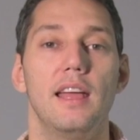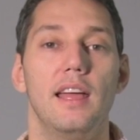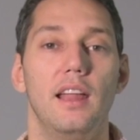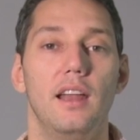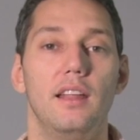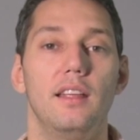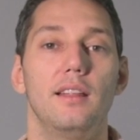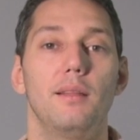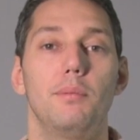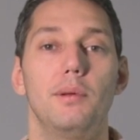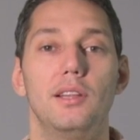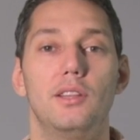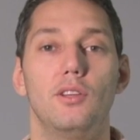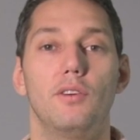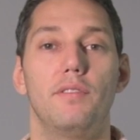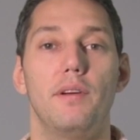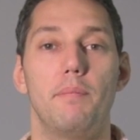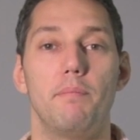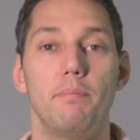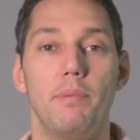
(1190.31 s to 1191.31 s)
a little bit
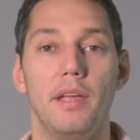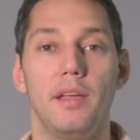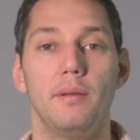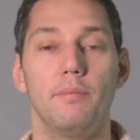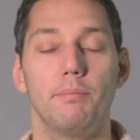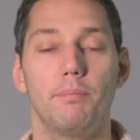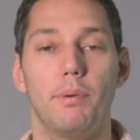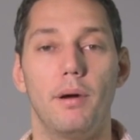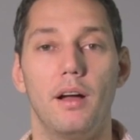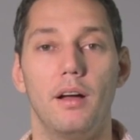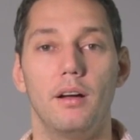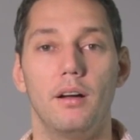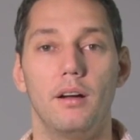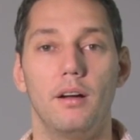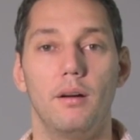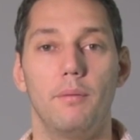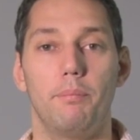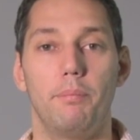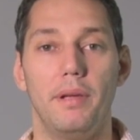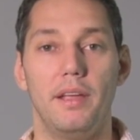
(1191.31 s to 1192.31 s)
of a pain
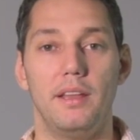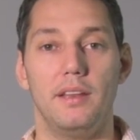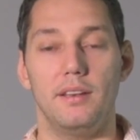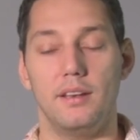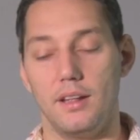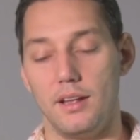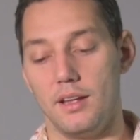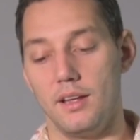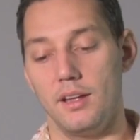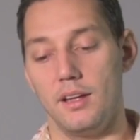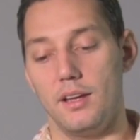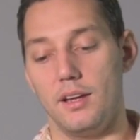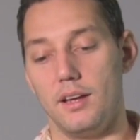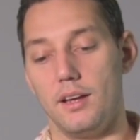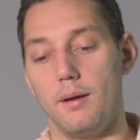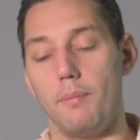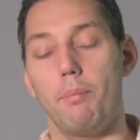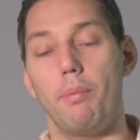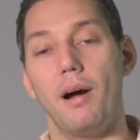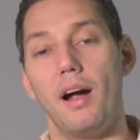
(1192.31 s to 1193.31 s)

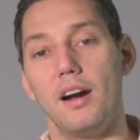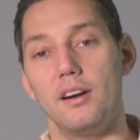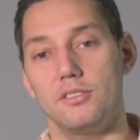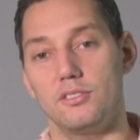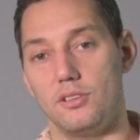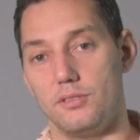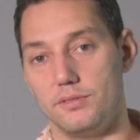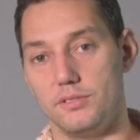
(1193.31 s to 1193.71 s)
part